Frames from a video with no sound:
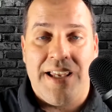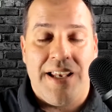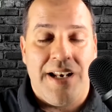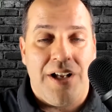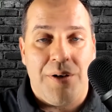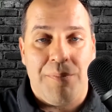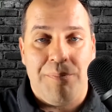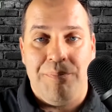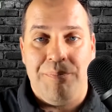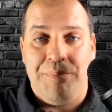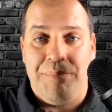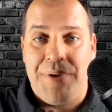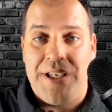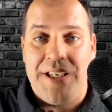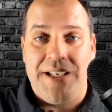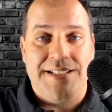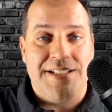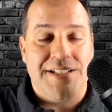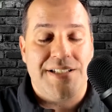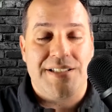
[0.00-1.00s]
and I'll
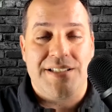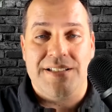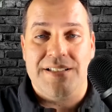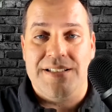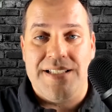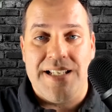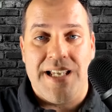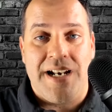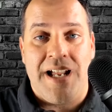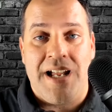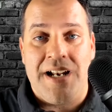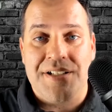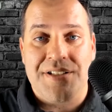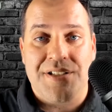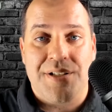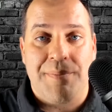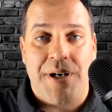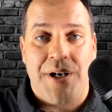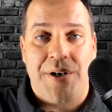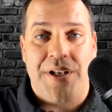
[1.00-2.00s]
be just dead
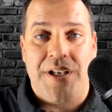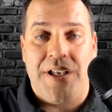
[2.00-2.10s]
honest about